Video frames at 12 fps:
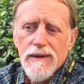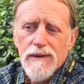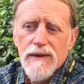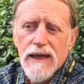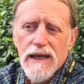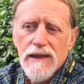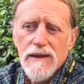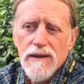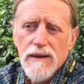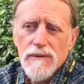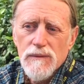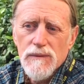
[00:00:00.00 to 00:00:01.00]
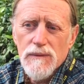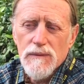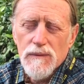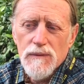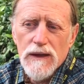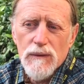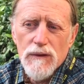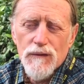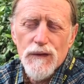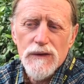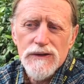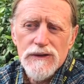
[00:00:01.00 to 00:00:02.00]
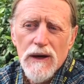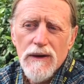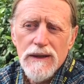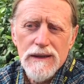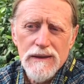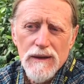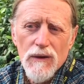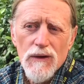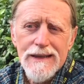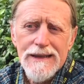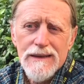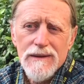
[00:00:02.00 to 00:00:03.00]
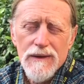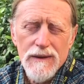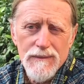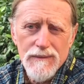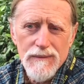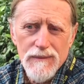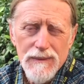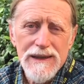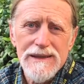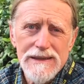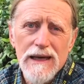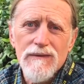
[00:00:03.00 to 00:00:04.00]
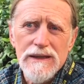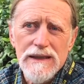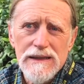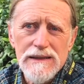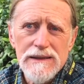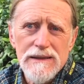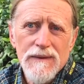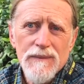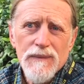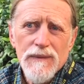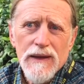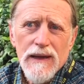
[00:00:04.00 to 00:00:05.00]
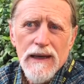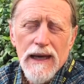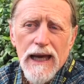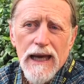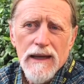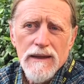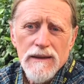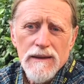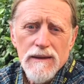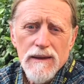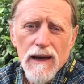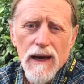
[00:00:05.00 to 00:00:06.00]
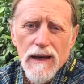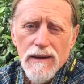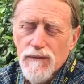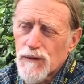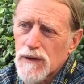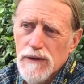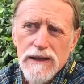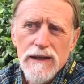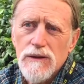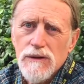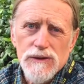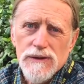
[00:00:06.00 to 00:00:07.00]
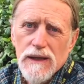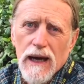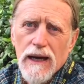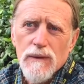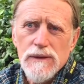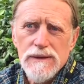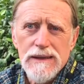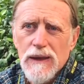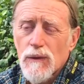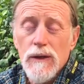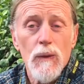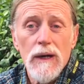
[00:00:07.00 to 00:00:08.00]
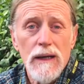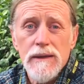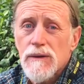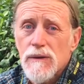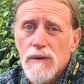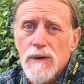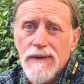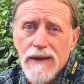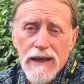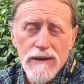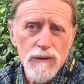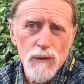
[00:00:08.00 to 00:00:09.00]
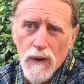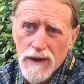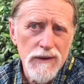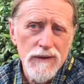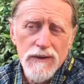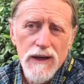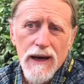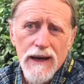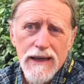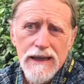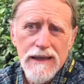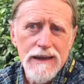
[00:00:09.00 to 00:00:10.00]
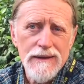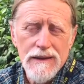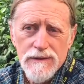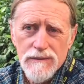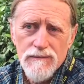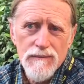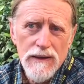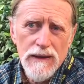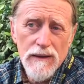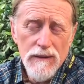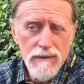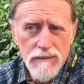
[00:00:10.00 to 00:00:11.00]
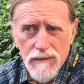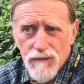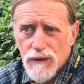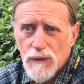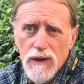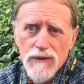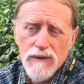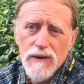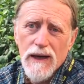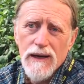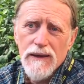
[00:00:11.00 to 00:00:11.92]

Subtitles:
They were first started in the mid-70s, and for years I was the only one I knew, and then I knew one other guy, and then a few other